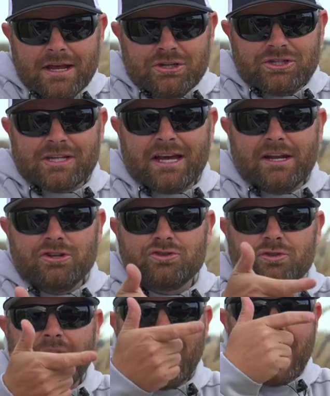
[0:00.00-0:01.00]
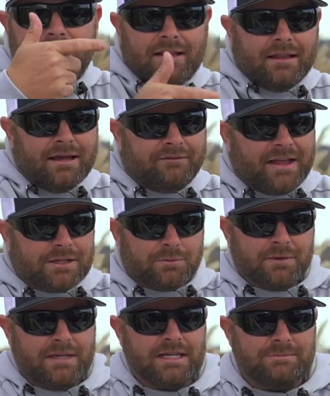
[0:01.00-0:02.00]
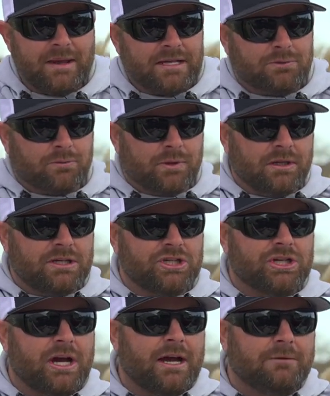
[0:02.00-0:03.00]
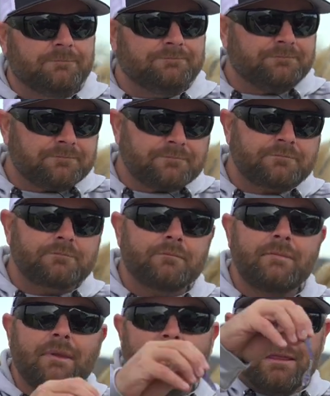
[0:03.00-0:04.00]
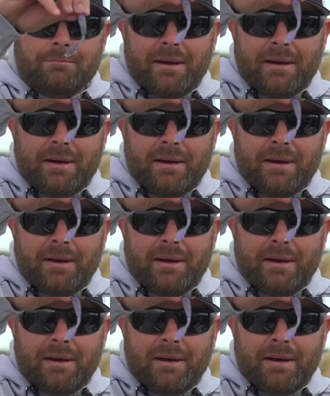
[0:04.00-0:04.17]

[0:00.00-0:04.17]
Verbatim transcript: just kind of drag and lift. That's where these baits really shine, the